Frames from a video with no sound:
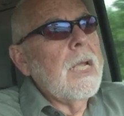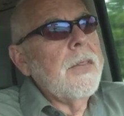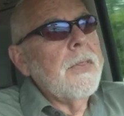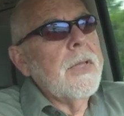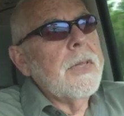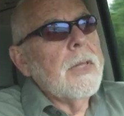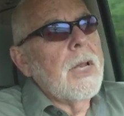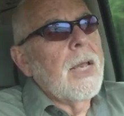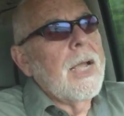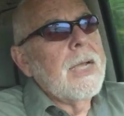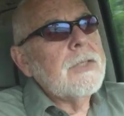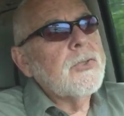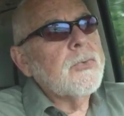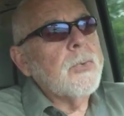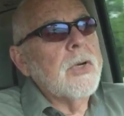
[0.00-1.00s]
And then the
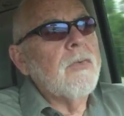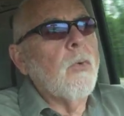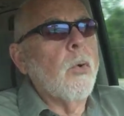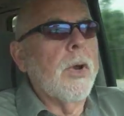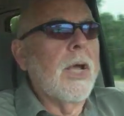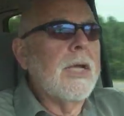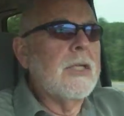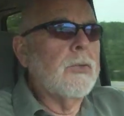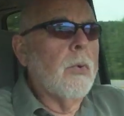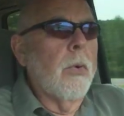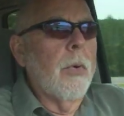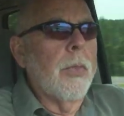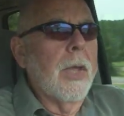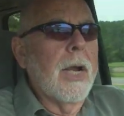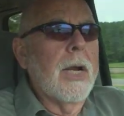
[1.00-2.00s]
last 3 or 4 days we
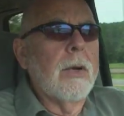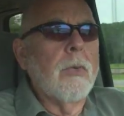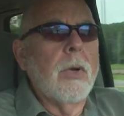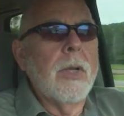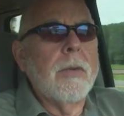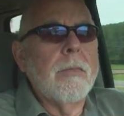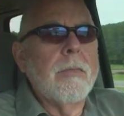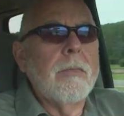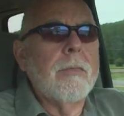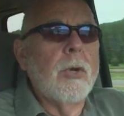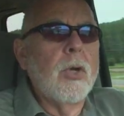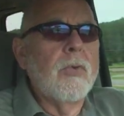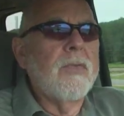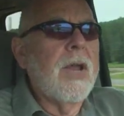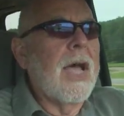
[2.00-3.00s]
were there, we
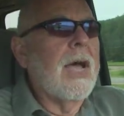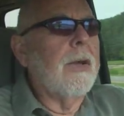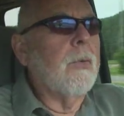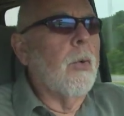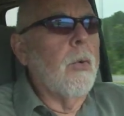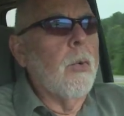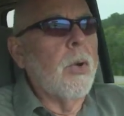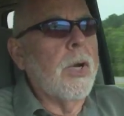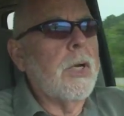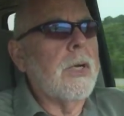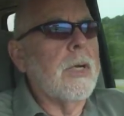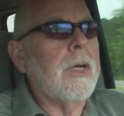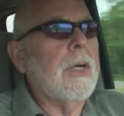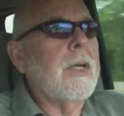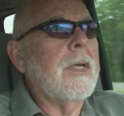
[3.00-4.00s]
moved out. We wanted
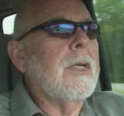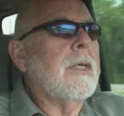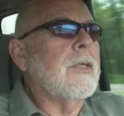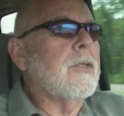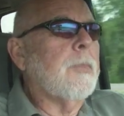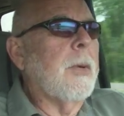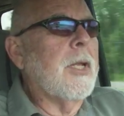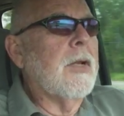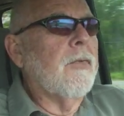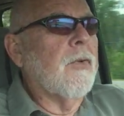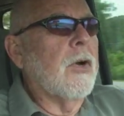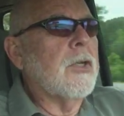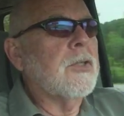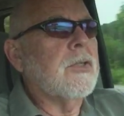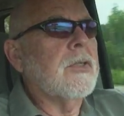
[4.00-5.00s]
to spend the
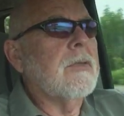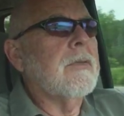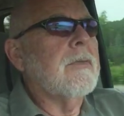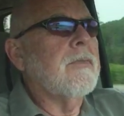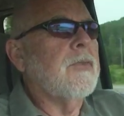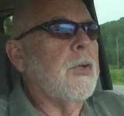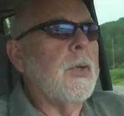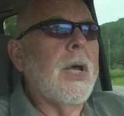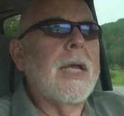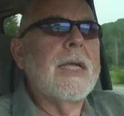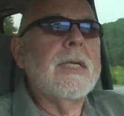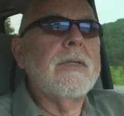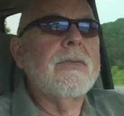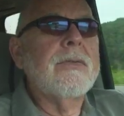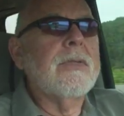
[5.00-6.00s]
first few
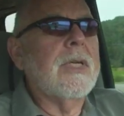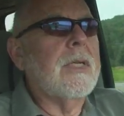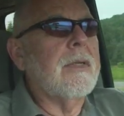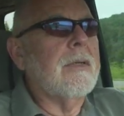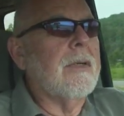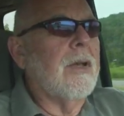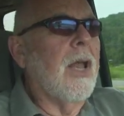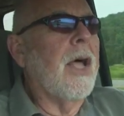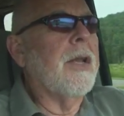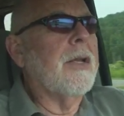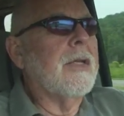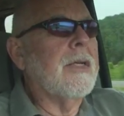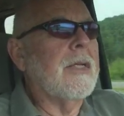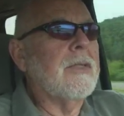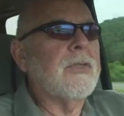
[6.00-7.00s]
days in
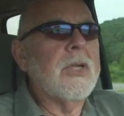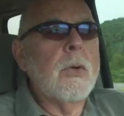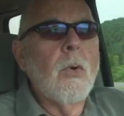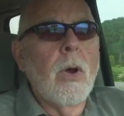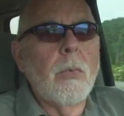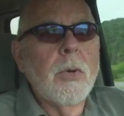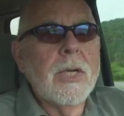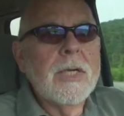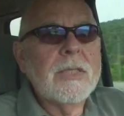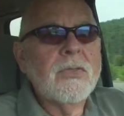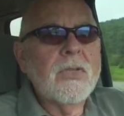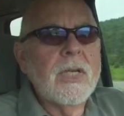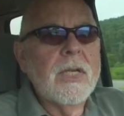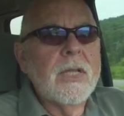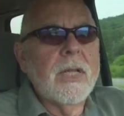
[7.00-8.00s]
London and see what we could
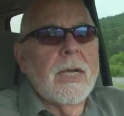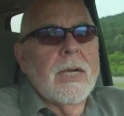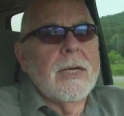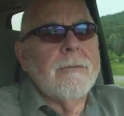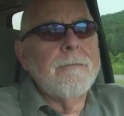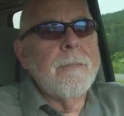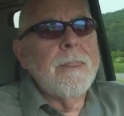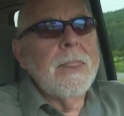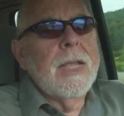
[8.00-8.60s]
see there.